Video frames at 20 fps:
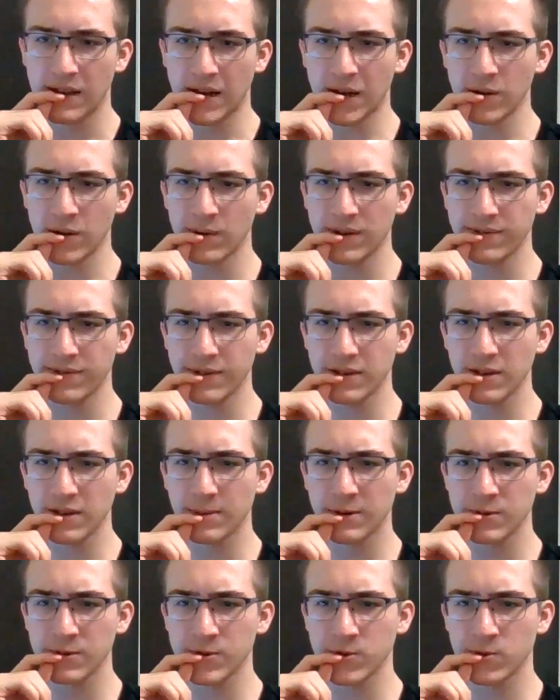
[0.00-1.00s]
How do I feel
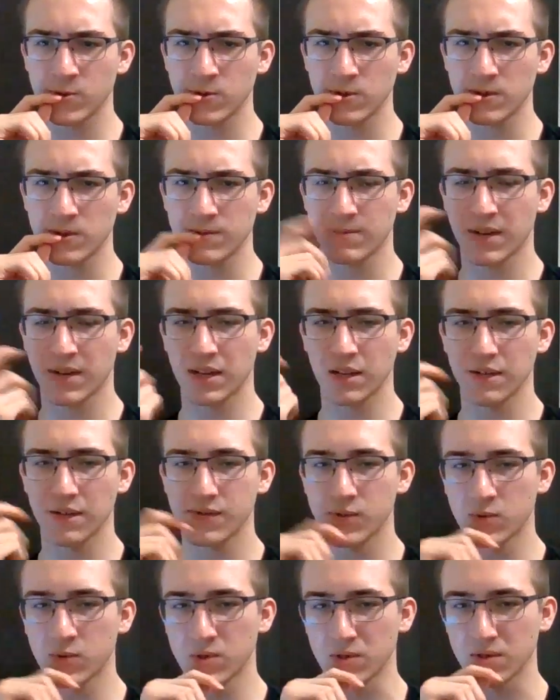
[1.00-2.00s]
about school? I
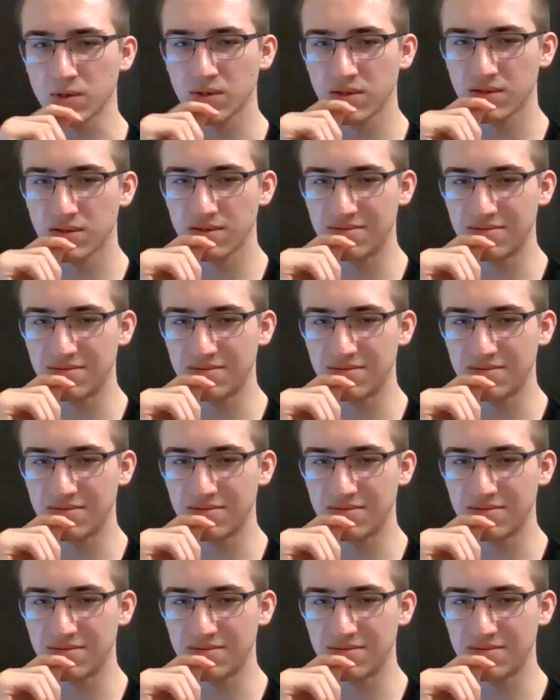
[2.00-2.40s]
love school.